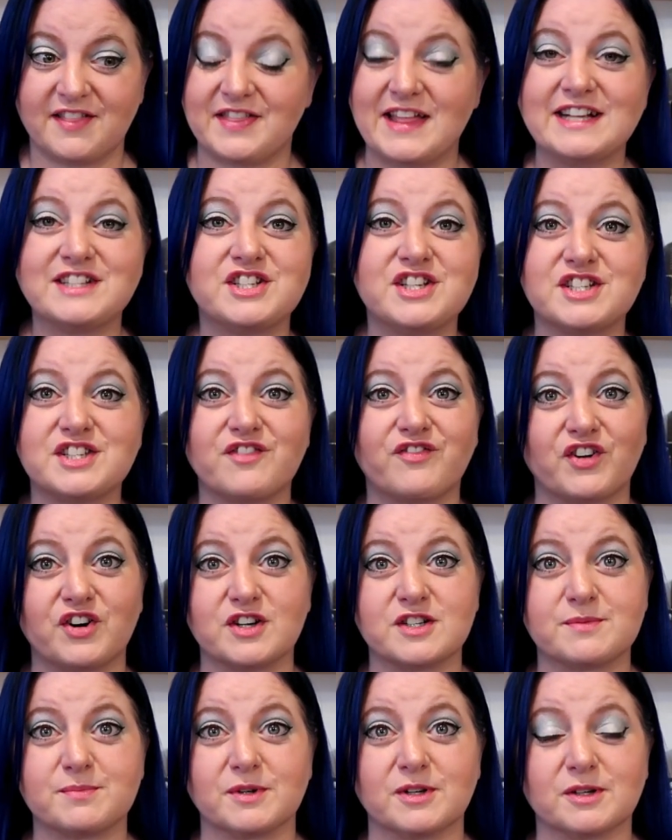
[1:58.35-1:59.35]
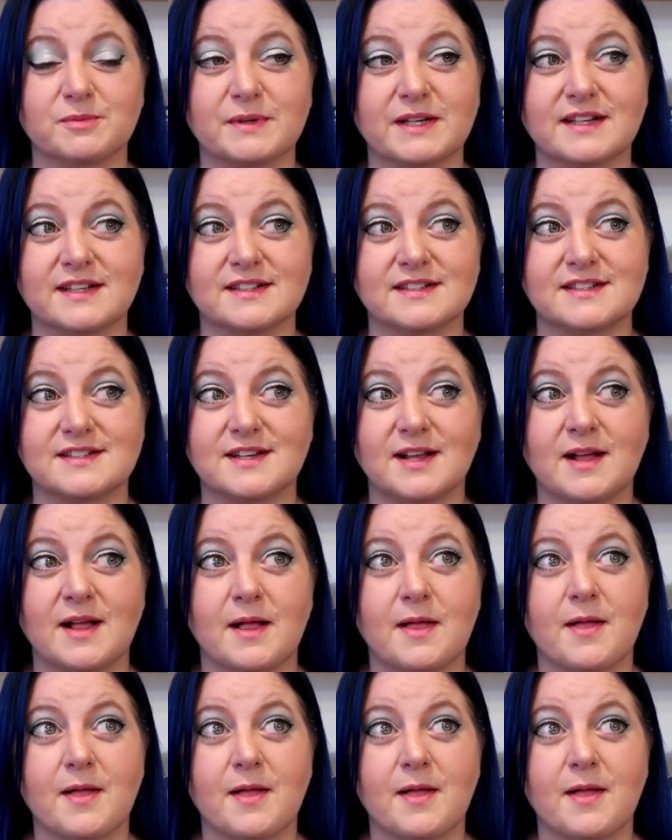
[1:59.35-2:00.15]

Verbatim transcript: that's just the first book because